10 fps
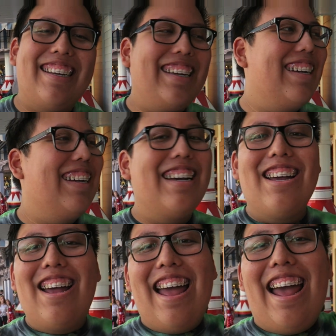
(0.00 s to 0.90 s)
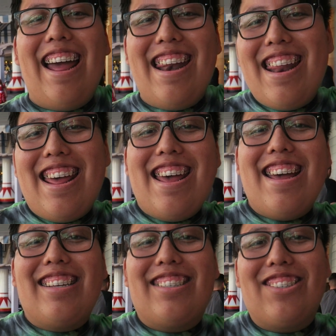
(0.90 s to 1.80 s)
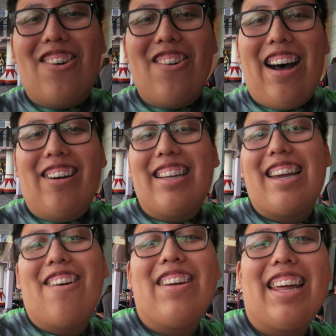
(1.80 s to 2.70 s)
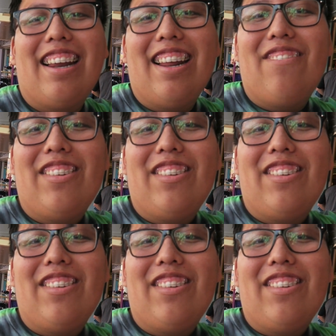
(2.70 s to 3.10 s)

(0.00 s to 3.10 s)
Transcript: And then, so I was like, can we get 11?